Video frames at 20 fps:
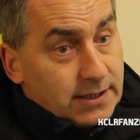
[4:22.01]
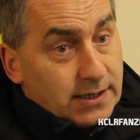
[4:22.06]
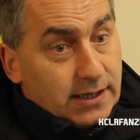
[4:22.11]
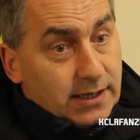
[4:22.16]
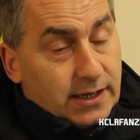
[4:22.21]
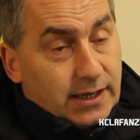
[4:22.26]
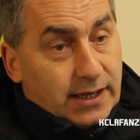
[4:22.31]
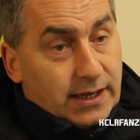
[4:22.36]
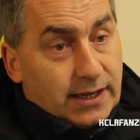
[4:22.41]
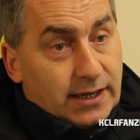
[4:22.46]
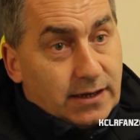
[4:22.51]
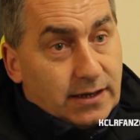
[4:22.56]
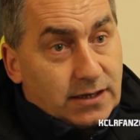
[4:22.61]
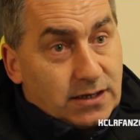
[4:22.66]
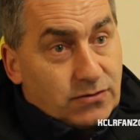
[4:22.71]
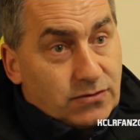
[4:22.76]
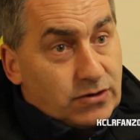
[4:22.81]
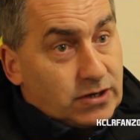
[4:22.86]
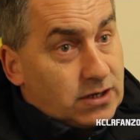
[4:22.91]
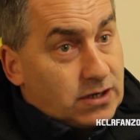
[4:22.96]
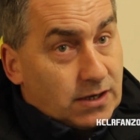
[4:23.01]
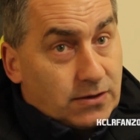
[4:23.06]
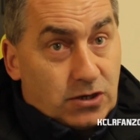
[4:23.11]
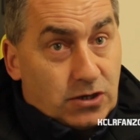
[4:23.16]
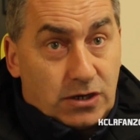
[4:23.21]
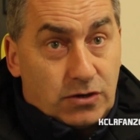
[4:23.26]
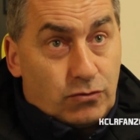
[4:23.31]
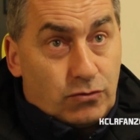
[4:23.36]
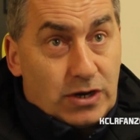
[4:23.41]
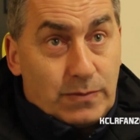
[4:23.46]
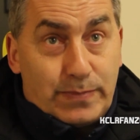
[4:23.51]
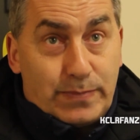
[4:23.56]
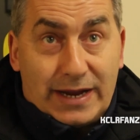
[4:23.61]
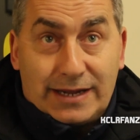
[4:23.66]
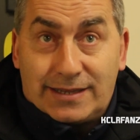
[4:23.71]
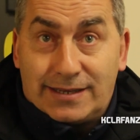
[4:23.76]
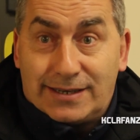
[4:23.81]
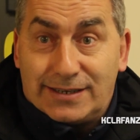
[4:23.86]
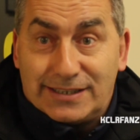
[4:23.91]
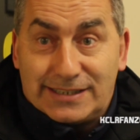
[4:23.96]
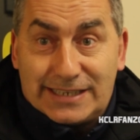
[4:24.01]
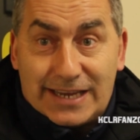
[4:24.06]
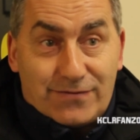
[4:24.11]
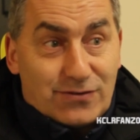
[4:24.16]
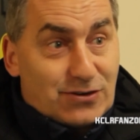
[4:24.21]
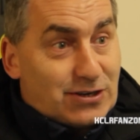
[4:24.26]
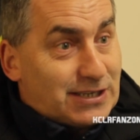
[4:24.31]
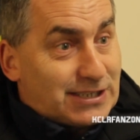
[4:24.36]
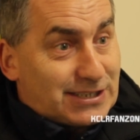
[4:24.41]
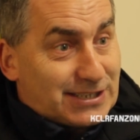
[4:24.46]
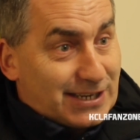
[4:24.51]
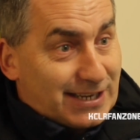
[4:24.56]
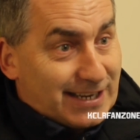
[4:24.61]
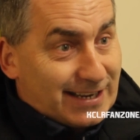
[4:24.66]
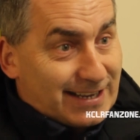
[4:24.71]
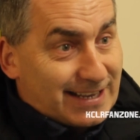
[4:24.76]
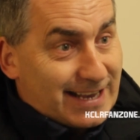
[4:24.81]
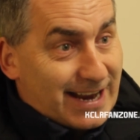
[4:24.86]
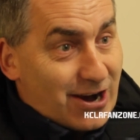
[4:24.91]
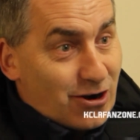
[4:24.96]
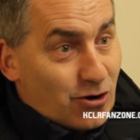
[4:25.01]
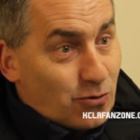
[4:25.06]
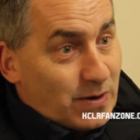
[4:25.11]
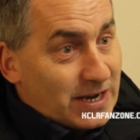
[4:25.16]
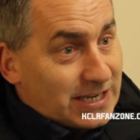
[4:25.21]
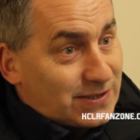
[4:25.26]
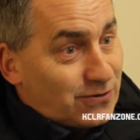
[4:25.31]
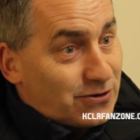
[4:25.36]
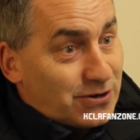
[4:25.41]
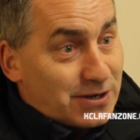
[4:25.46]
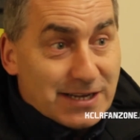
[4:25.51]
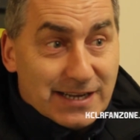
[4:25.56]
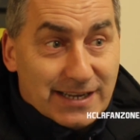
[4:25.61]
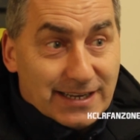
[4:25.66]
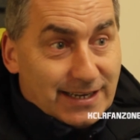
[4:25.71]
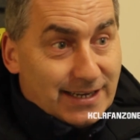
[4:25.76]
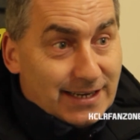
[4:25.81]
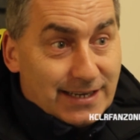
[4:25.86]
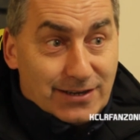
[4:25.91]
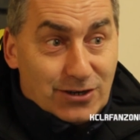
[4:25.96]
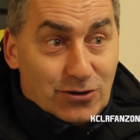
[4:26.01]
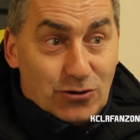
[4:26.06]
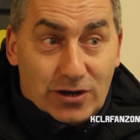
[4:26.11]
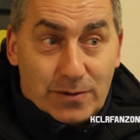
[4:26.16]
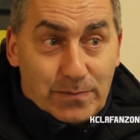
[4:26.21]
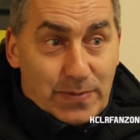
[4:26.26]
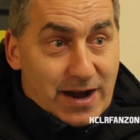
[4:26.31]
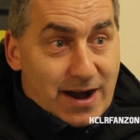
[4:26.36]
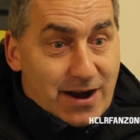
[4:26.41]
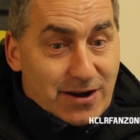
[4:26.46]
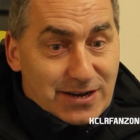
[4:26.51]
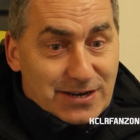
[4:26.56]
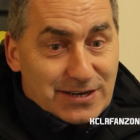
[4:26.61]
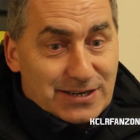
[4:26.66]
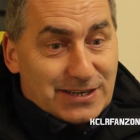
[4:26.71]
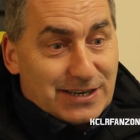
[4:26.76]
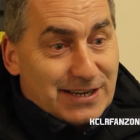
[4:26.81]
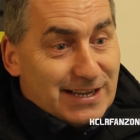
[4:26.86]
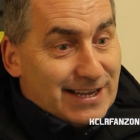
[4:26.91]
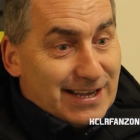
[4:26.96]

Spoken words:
I'm going right back to the 70s, Carlow and Wexford in Nolan Park, and